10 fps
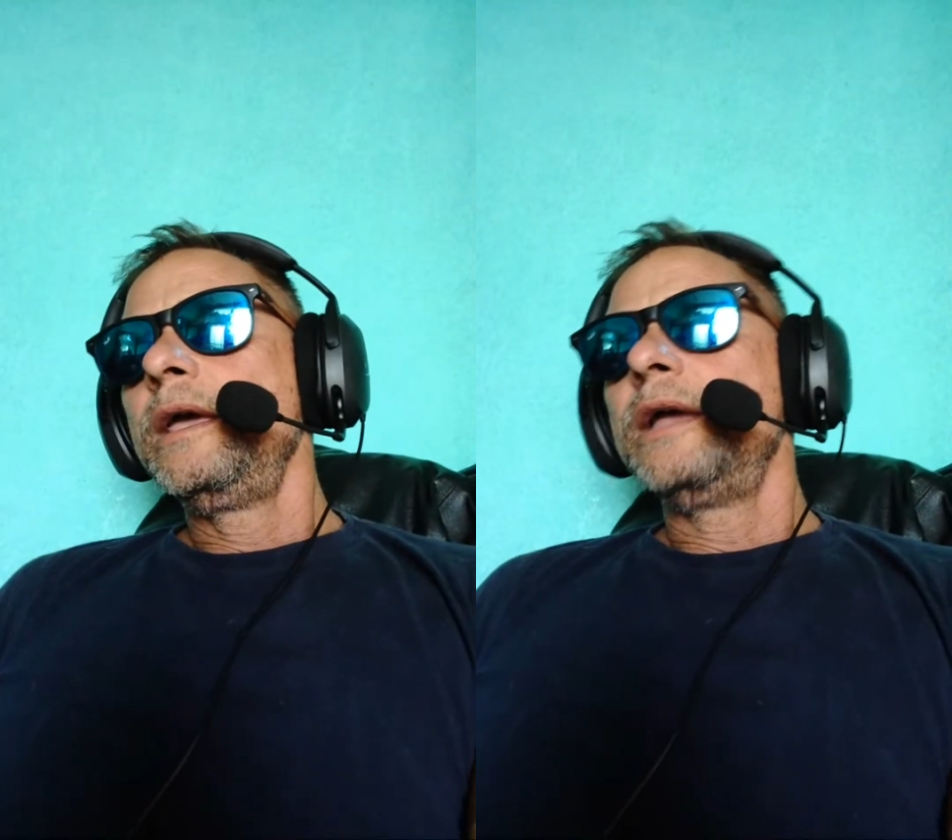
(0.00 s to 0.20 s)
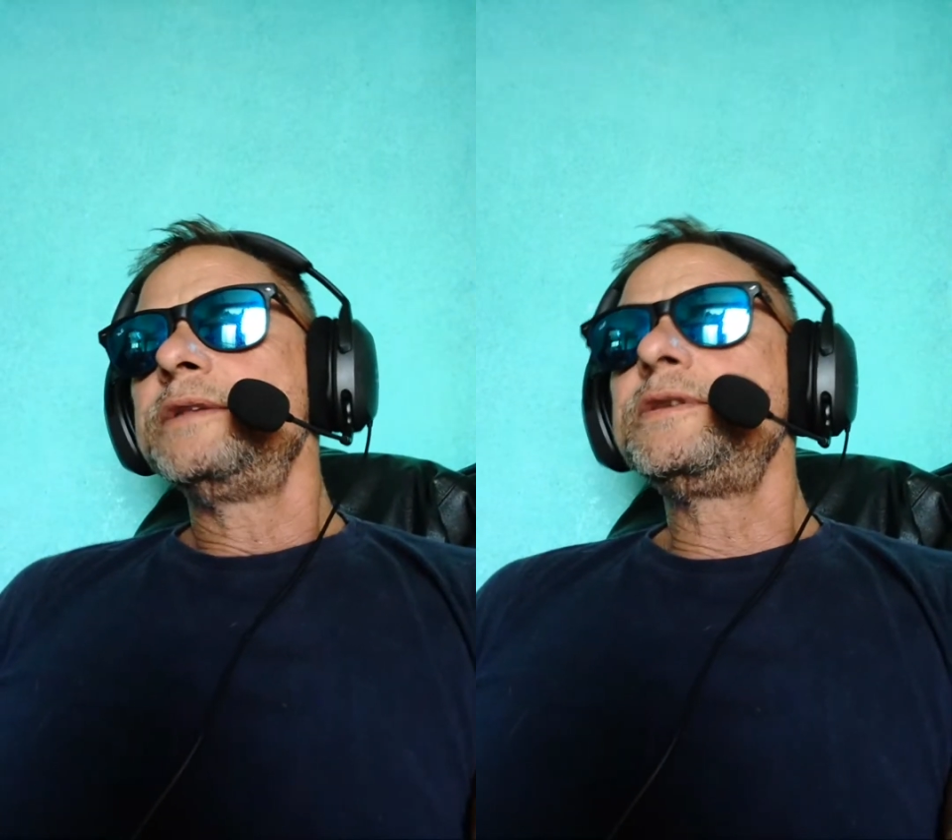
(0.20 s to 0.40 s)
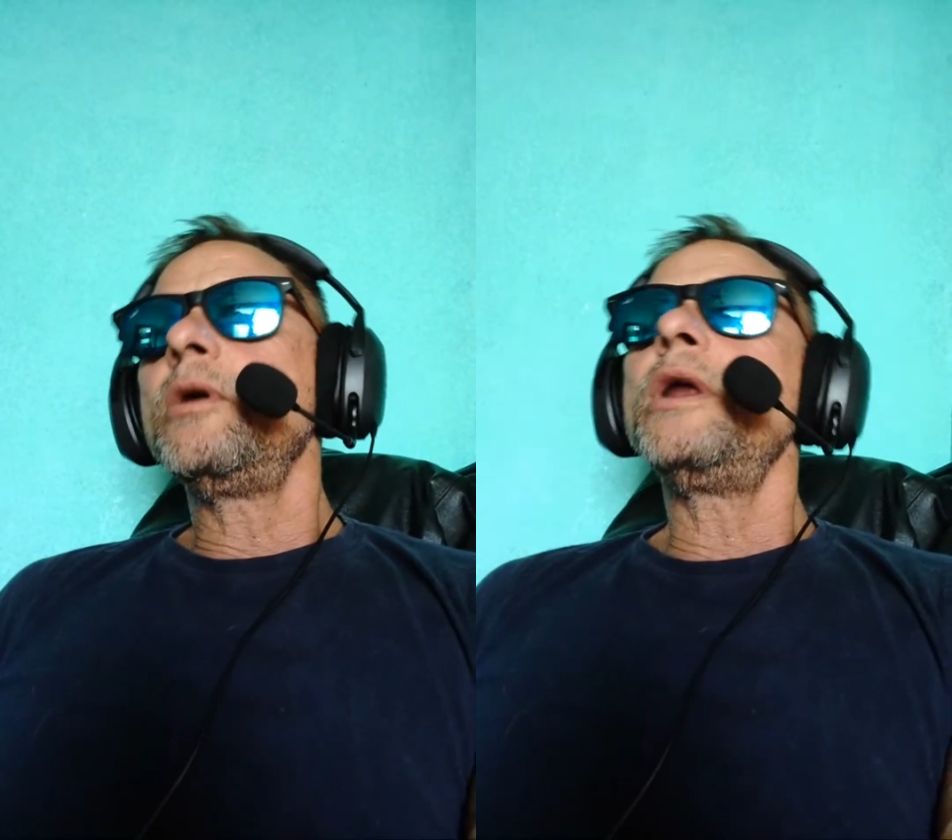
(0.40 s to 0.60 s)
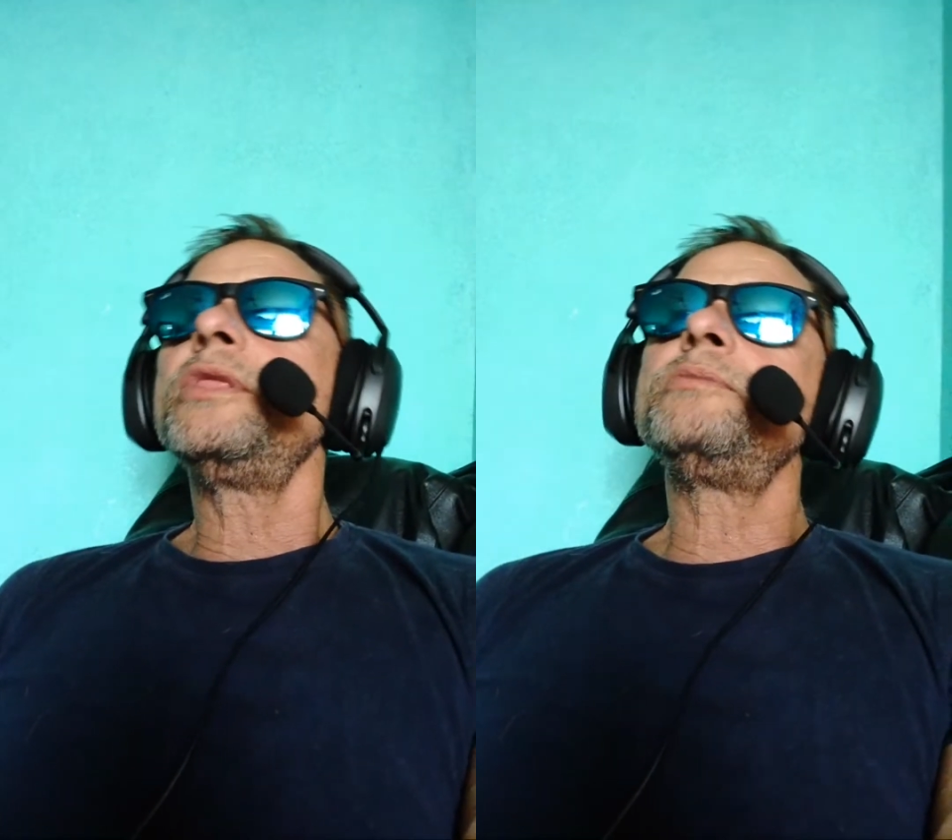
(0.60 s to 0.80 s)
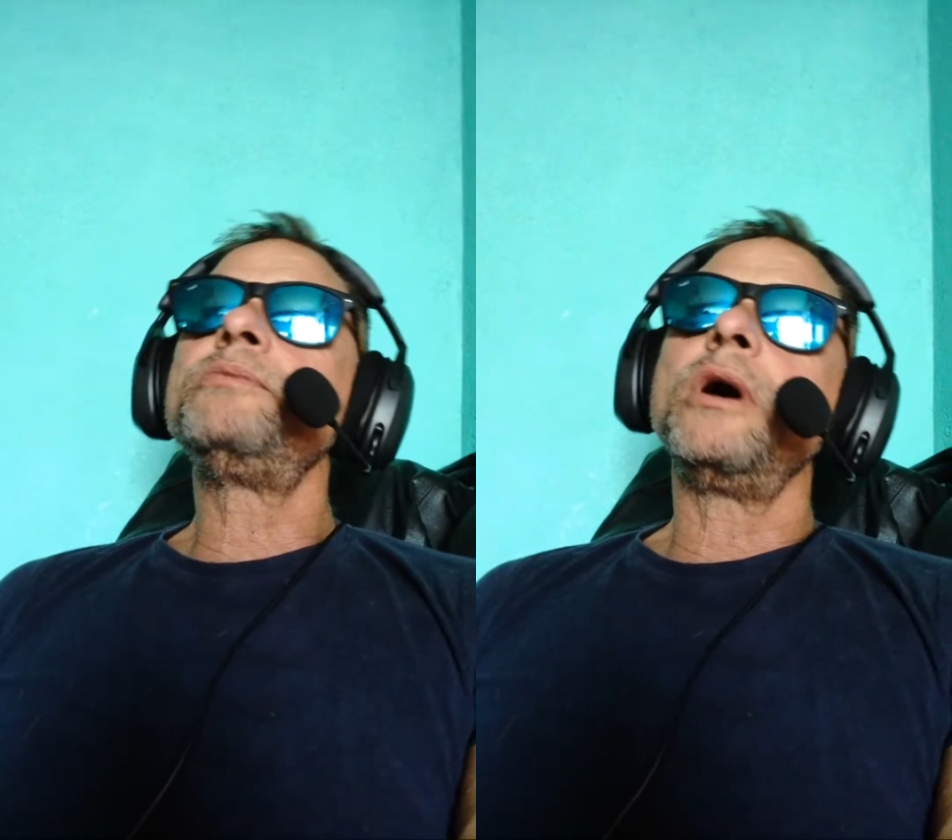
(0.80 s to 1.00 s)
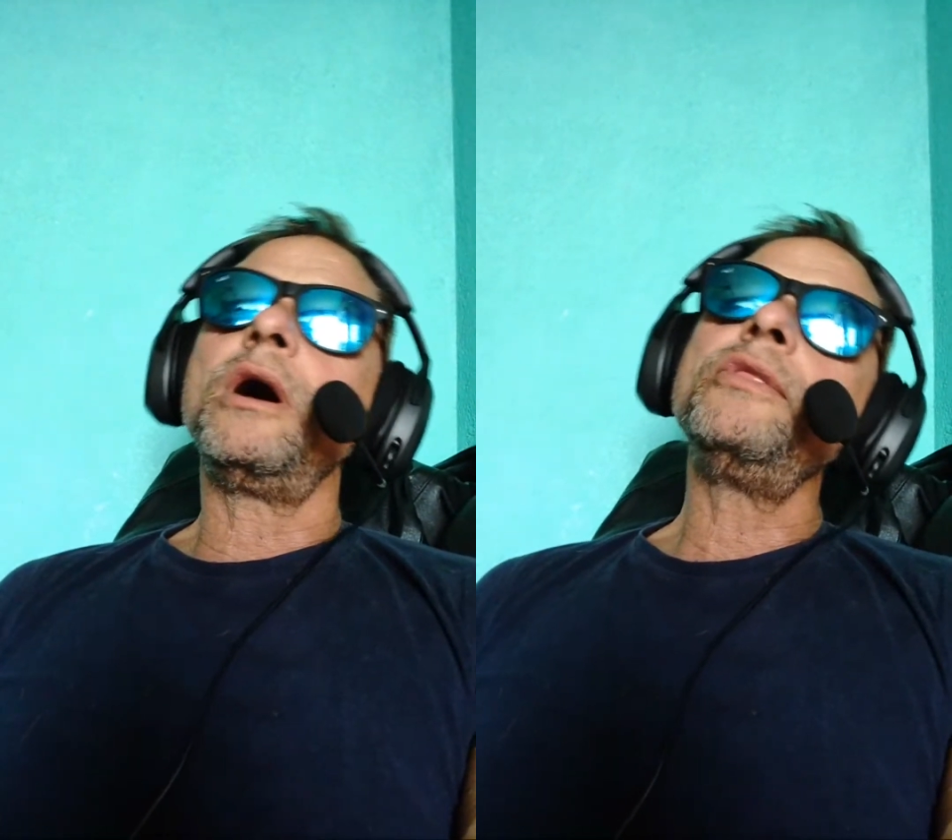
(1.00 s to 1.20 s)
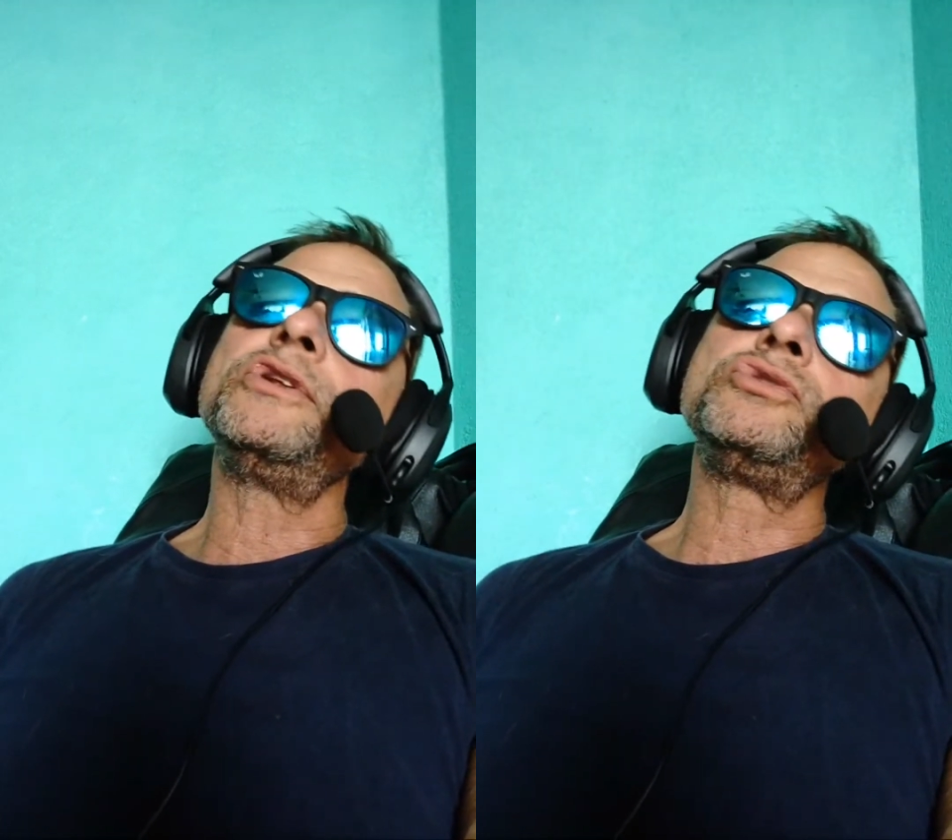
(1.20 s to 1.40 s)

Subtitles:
And so on the